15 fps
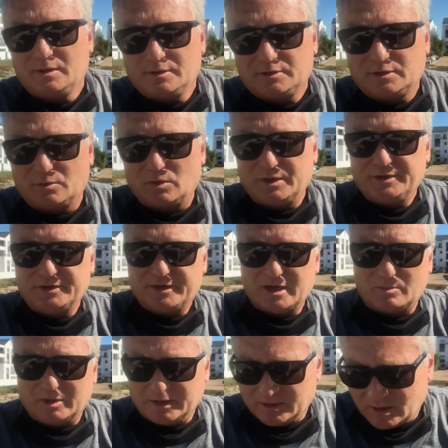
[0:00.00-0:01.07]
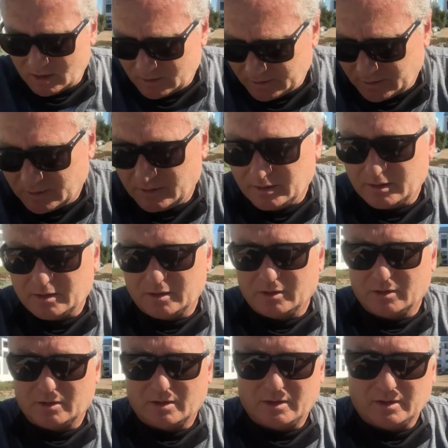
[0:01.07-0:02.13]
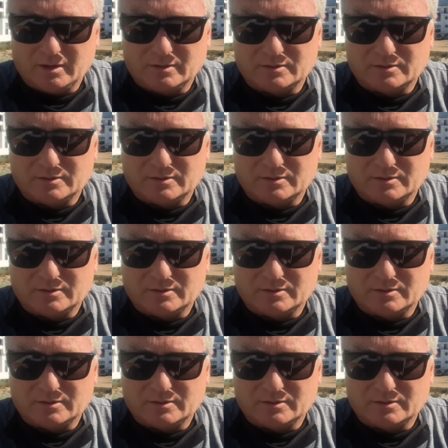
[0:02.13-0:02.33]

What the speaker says: So when you're coming down here, you know, you're going